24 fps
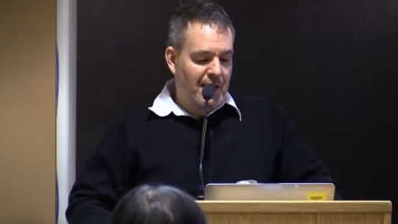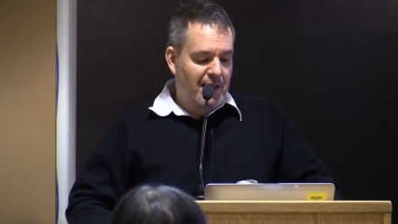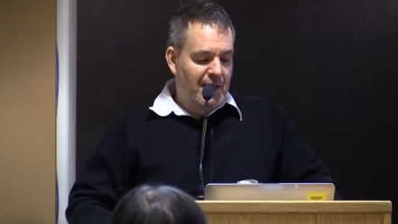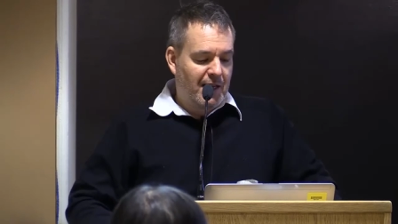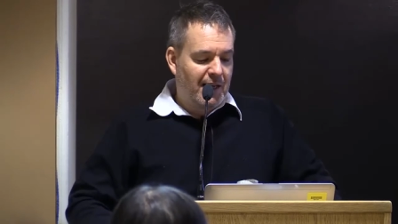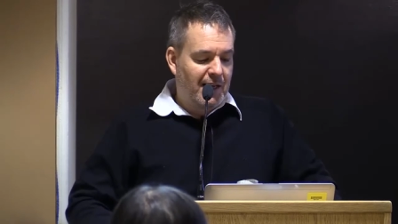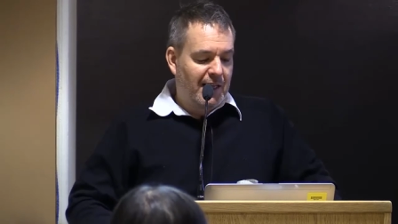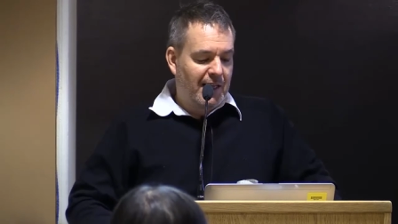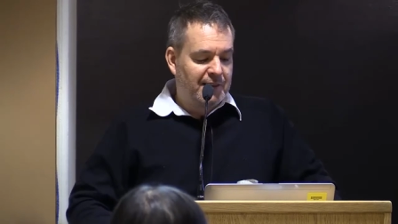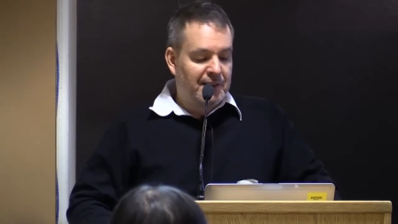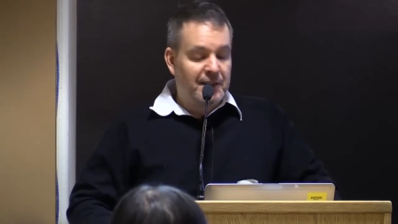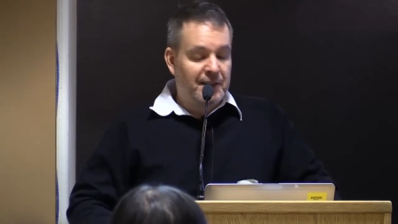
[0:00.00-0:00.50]

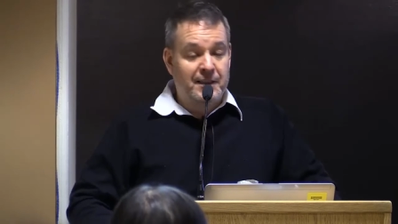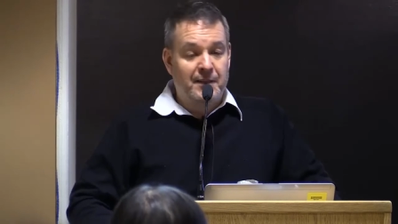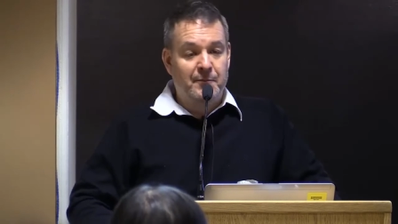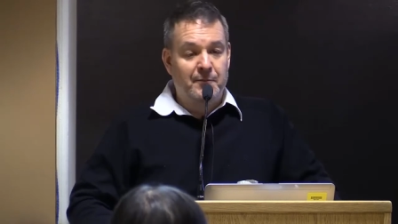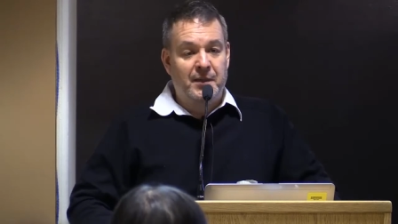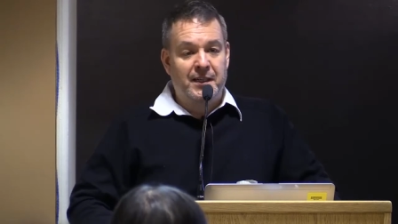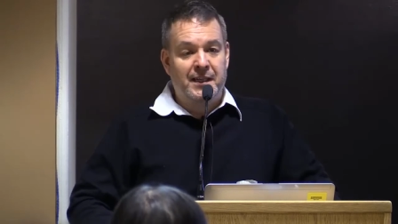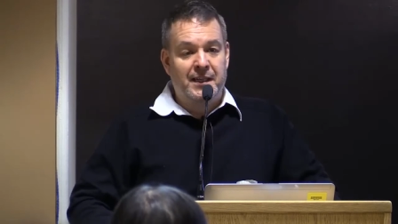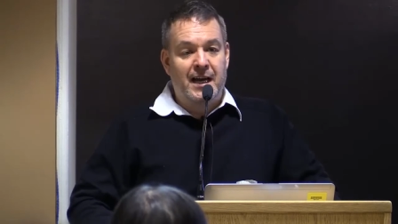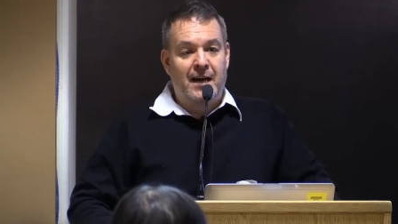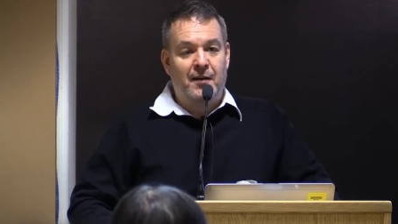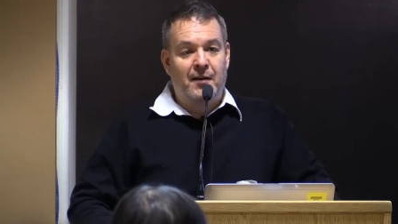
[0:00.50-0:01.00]
It took them
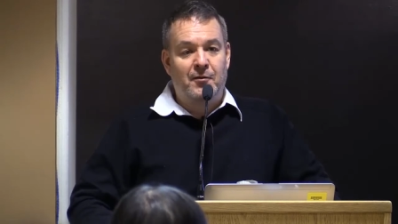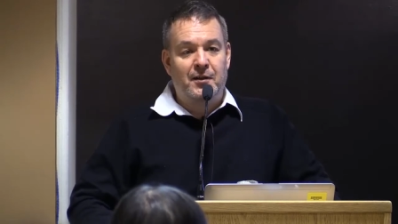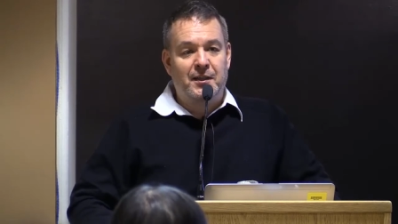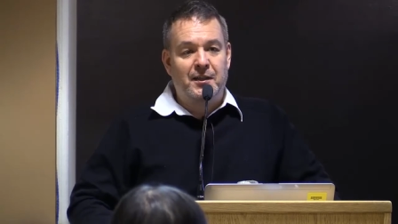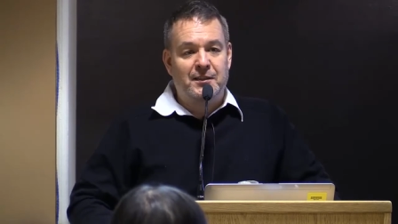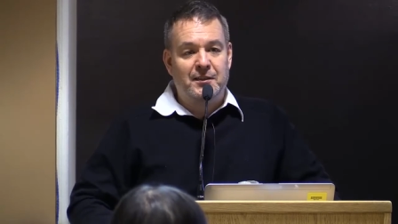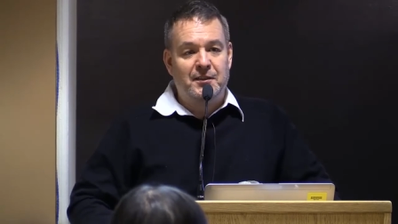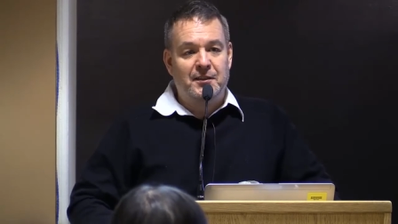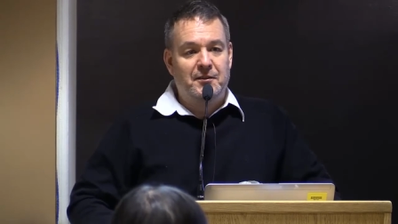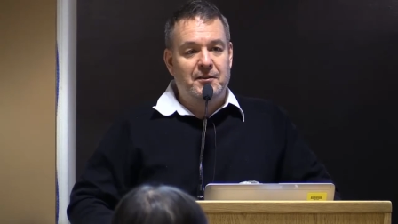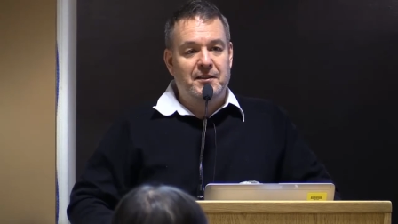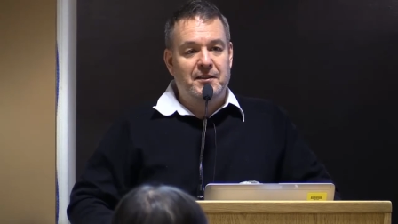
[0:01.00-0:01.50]
an hour
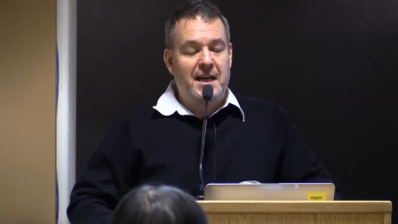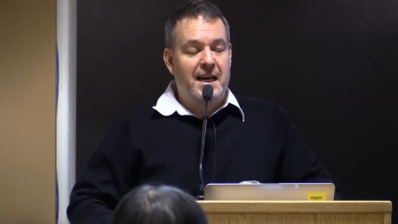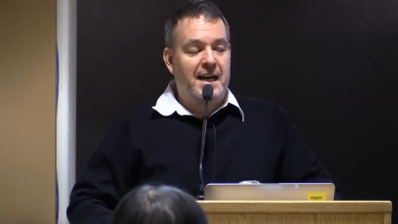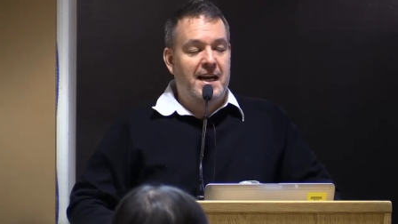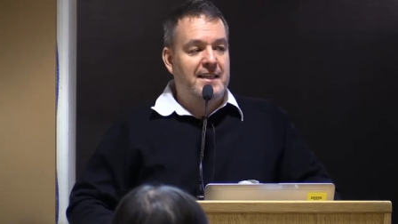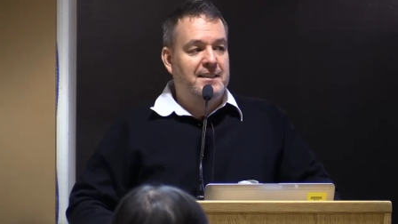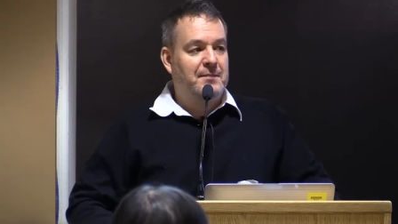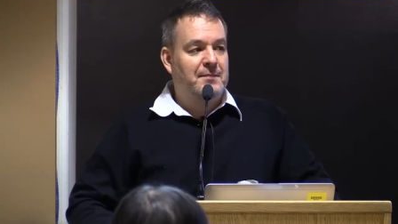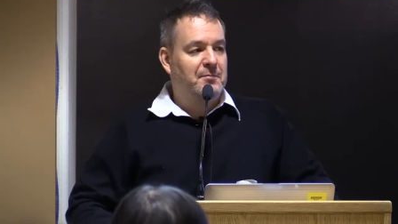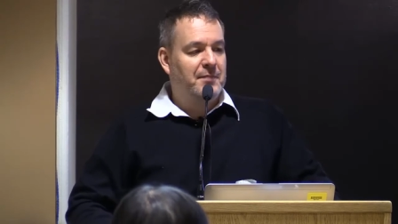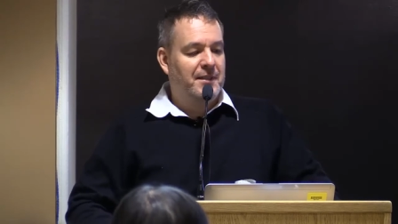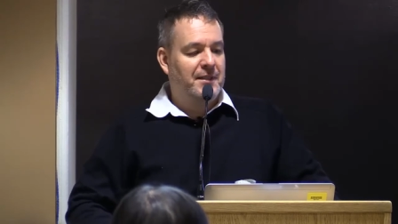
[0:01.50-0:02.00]
to
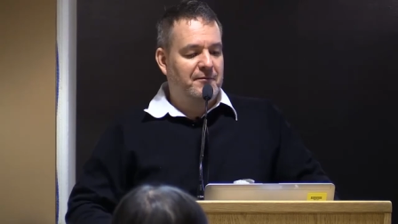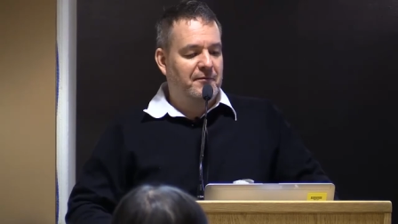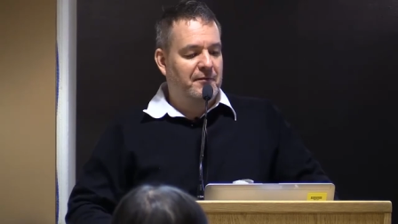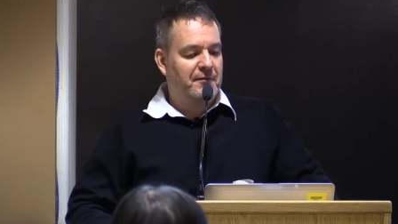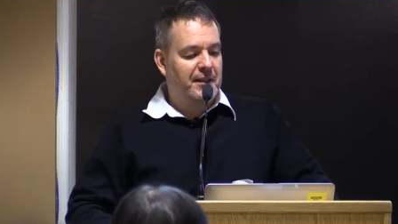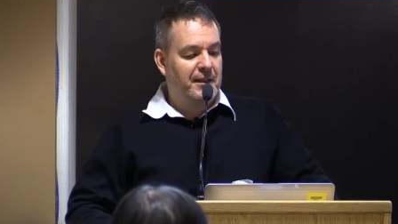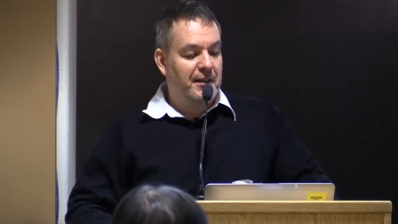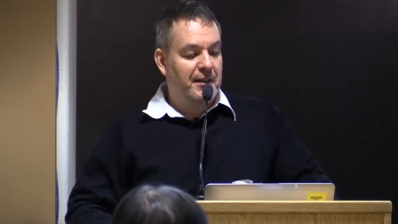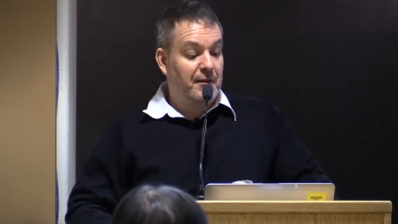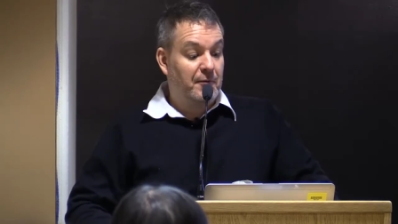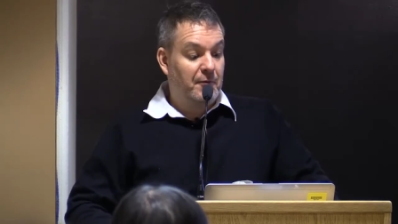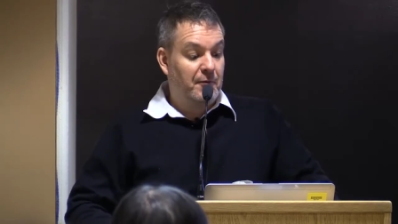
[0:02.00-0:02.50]
gasp and
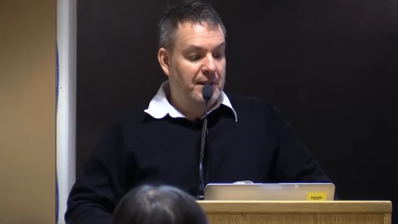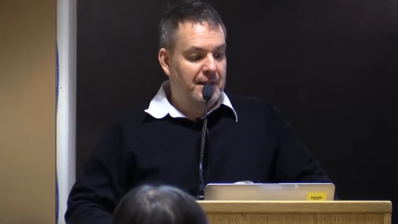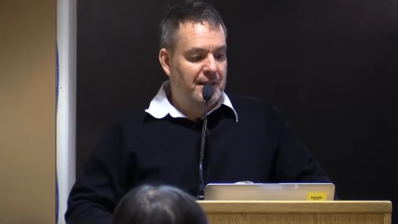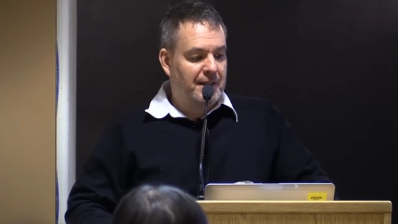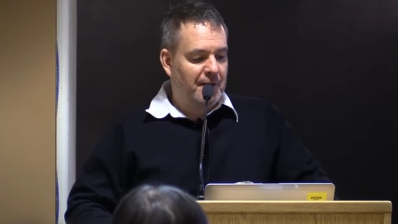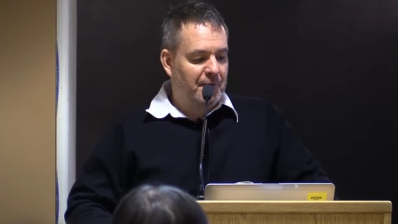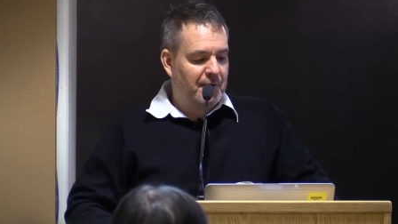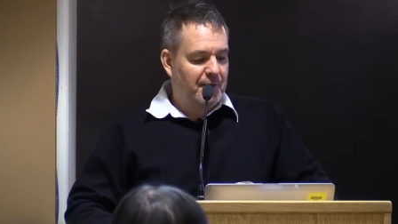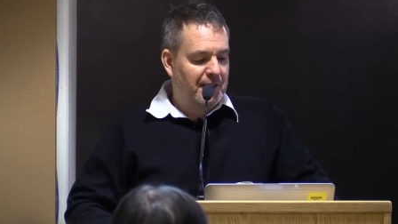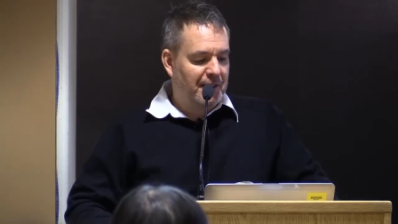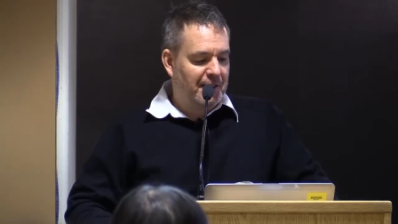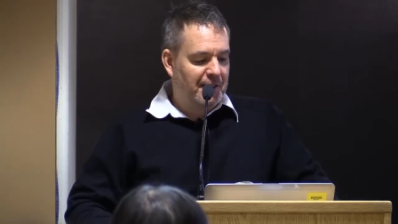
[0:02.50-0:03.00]
figure out what
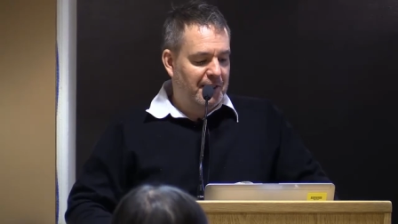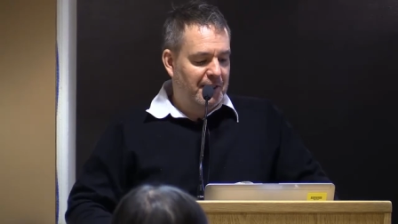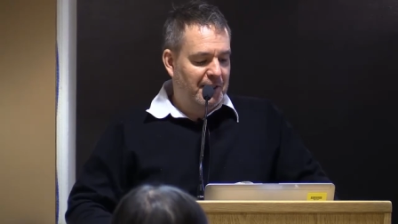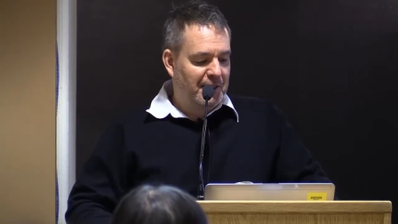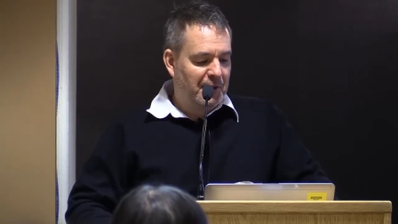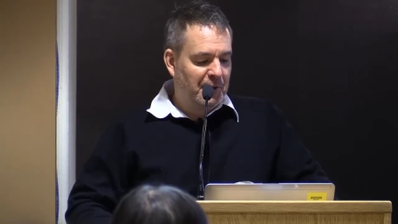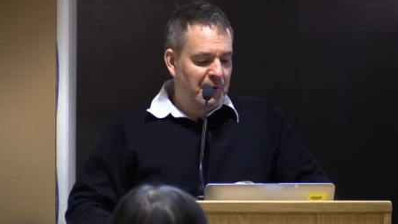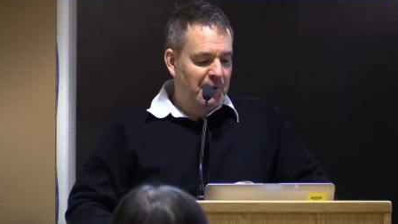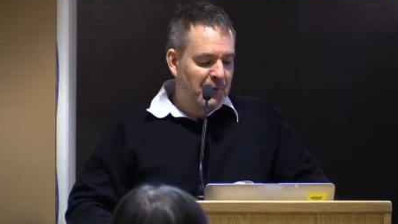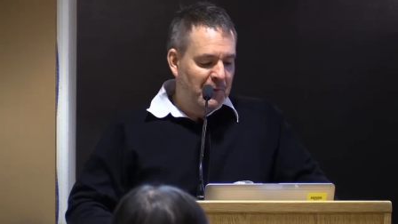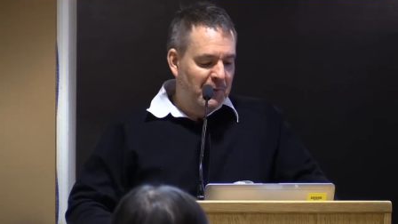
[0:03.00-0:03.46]
they were going to do.